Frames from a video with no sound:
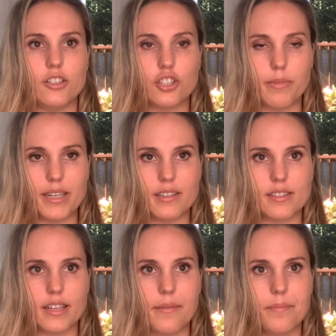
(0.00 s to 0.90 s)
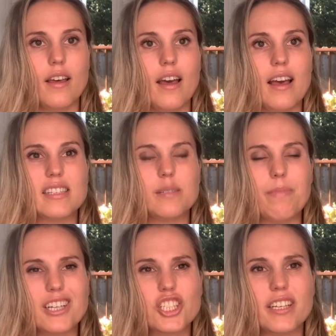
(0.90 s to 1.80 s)
tremendously,
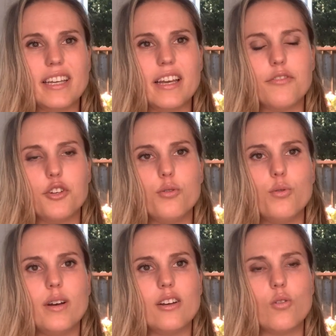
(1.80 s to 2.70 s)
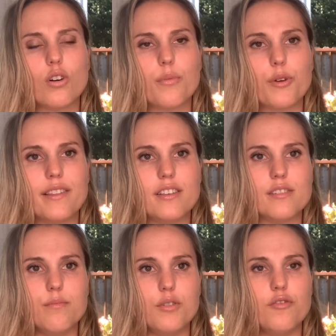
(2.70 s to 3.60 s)
especially if you incorporate this
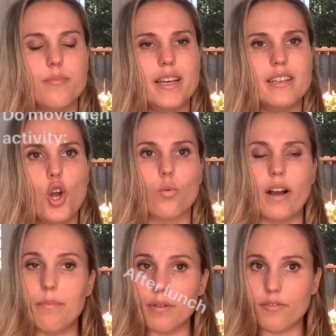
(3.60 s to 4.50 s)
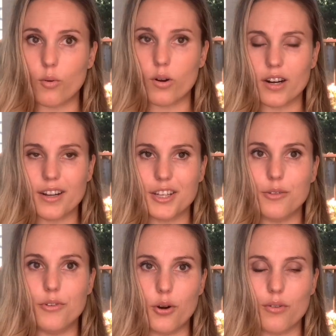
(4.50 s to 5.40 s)
movement right before
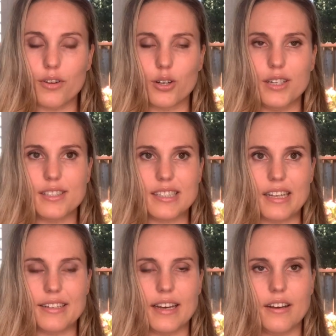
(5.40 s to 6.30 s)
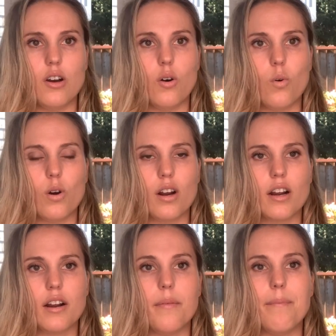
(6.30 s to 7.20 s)
they're going to sundown,
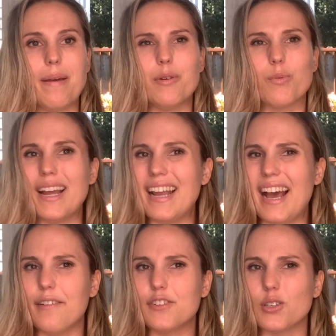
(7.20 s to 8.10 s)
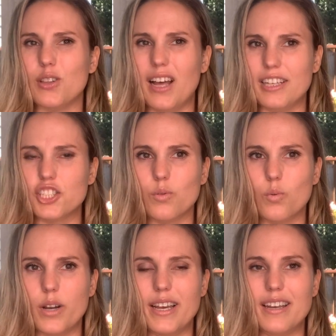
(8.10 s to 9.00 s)
or maybe right after lunch
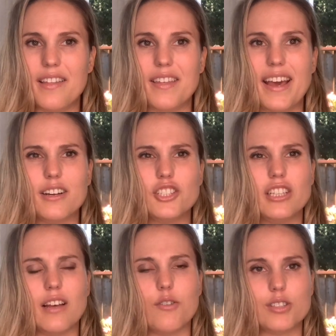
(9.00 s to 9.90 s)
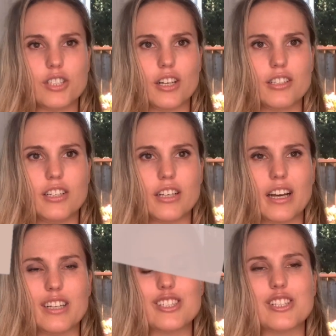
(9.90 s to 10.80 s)
when the energy levels start to
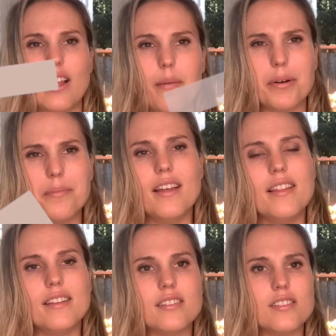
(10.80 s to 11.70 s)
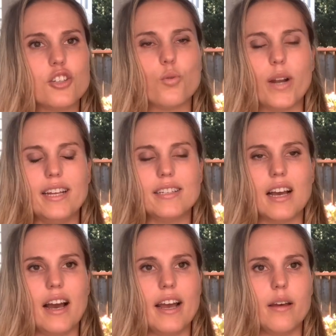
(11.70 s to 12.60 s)
kind of slump. This is a great
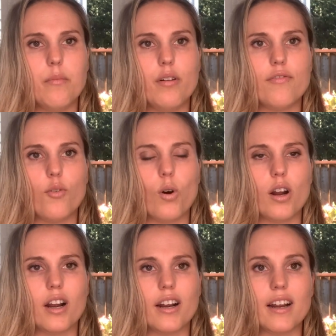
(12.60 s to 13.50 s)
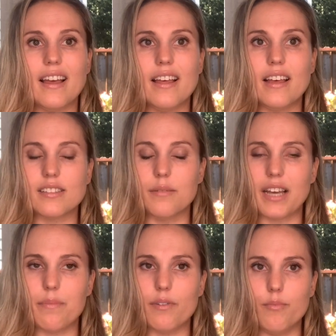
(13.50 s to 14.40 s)
time for some
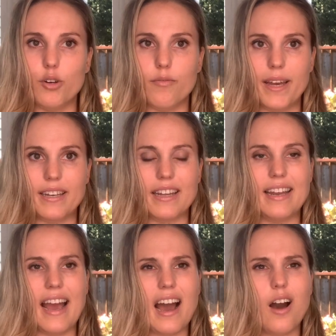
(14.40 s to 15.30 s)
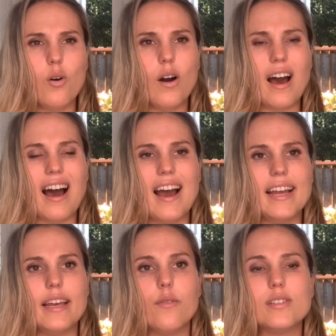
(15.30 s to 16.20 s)
type of movement. And how
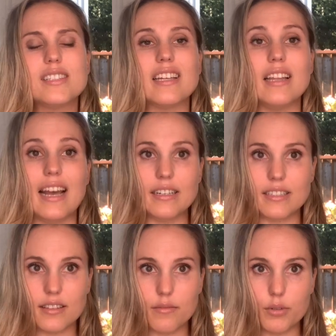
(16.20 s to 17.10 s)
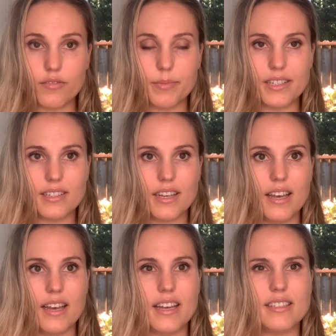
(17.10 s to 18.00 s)
I select the movement
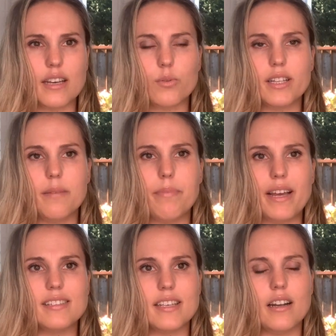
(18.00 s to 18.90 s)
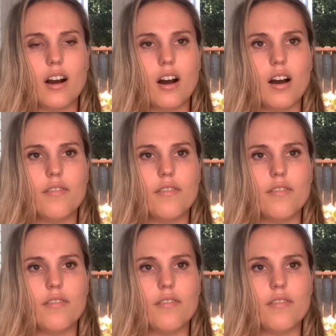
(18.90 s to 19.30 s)
is I really base it off